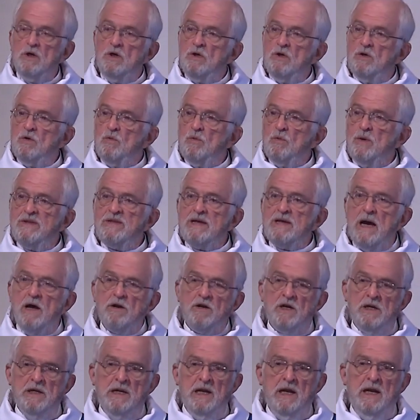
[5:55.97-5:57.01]
without
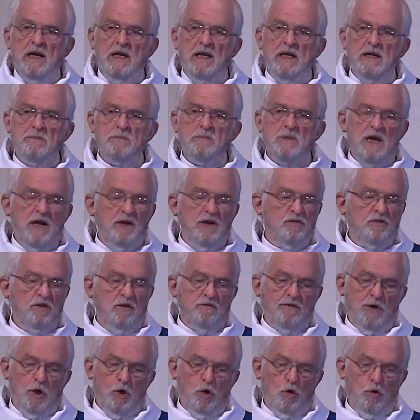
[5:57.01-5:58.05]
a name, as of
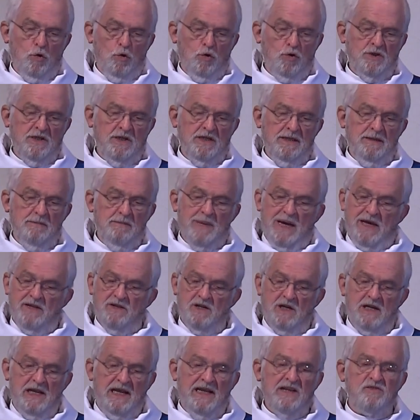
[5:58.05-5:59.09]
old by the
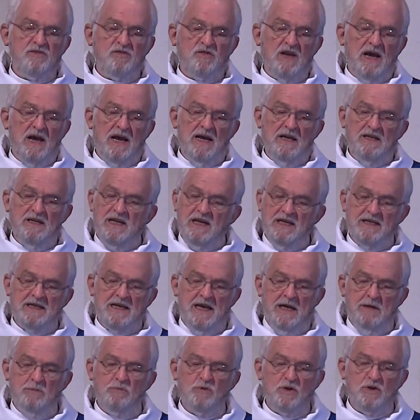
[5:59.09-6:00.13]
lakeside he
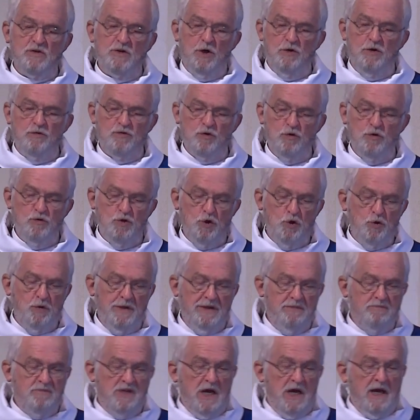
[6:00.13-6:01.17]
came to those who knew
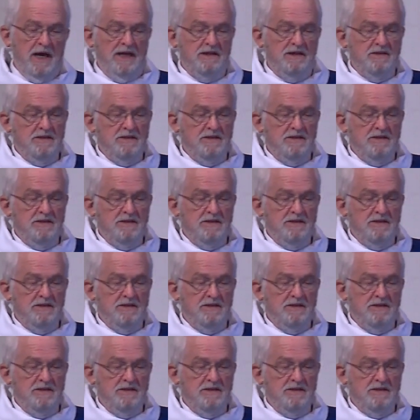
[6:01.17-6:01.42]
him not.